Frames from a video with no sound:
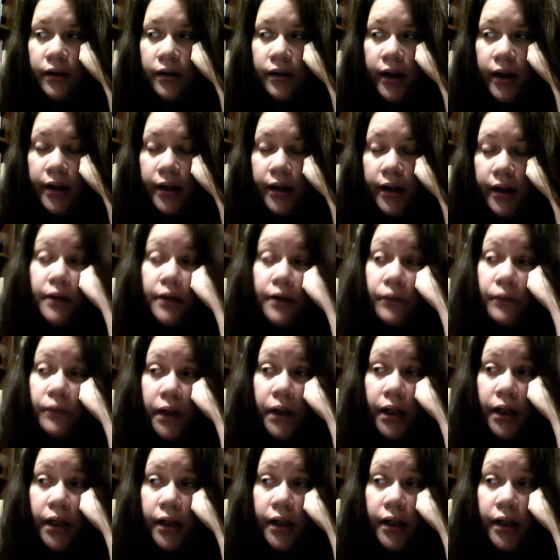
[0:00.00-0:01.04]
and
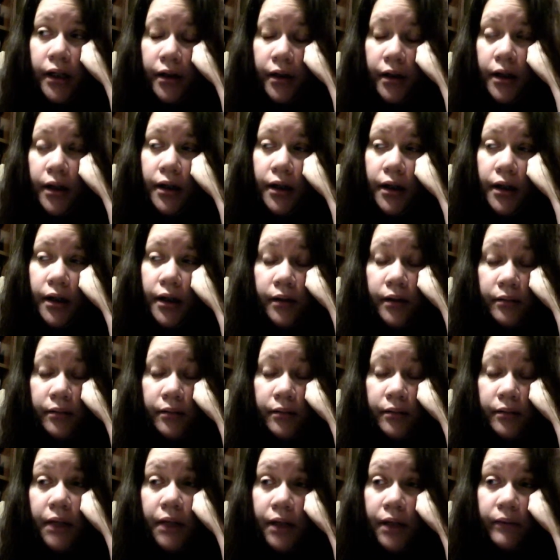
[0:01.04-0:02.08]
otherwise,
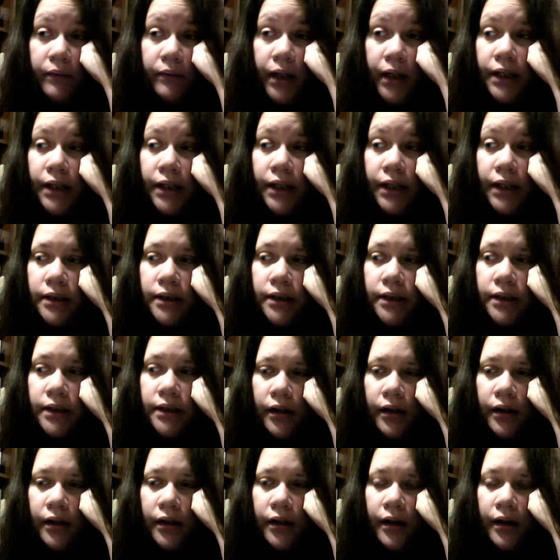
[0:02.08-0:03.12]
in many ways.
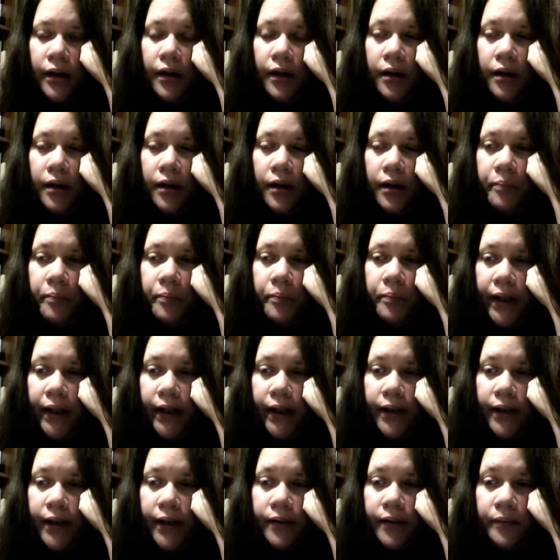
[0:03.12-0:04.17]

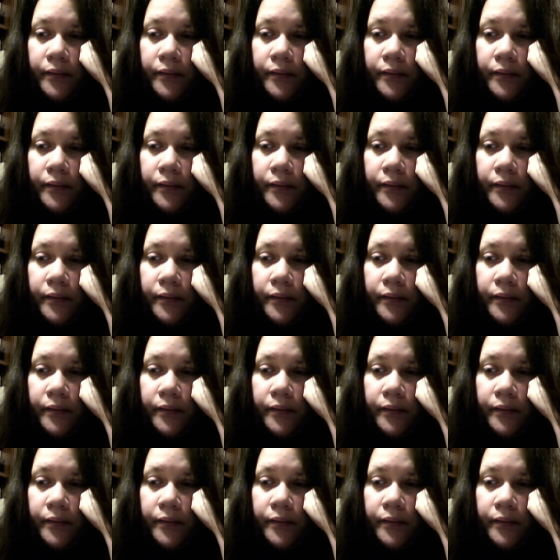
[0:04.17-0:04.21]
But